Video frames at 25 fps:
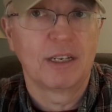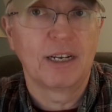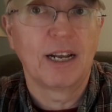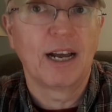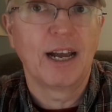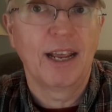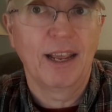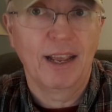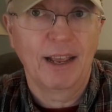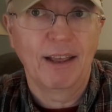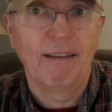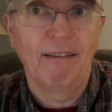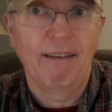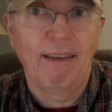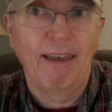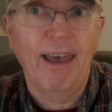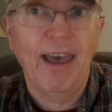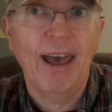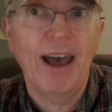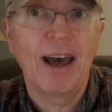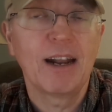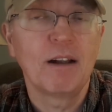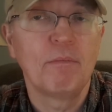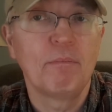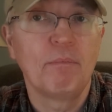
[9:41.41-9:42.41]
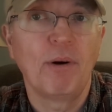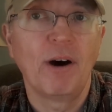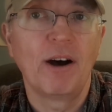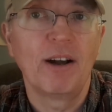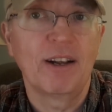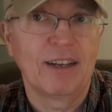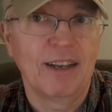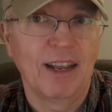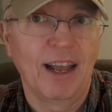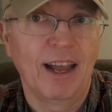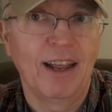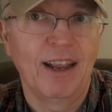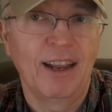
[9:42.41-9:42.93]
and I had a
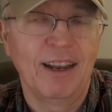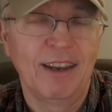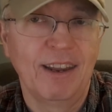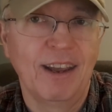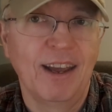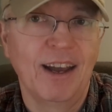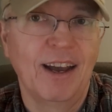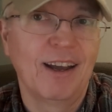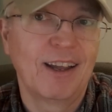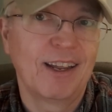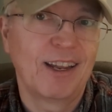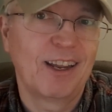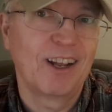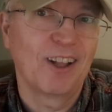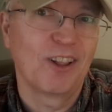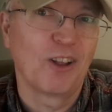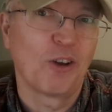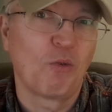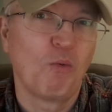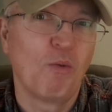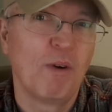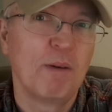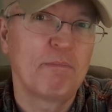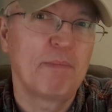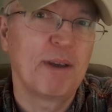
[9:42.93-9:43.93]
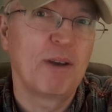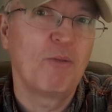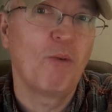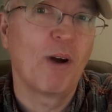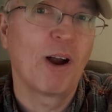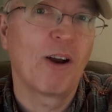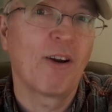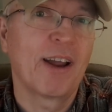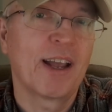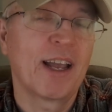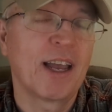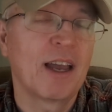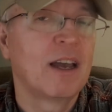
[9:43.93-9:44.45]
bug net, and yeah, you look wimpy
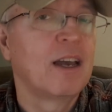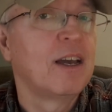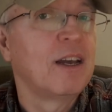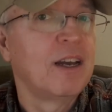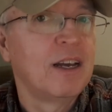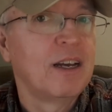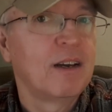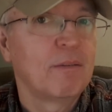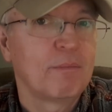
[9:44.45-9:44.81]
wearing it,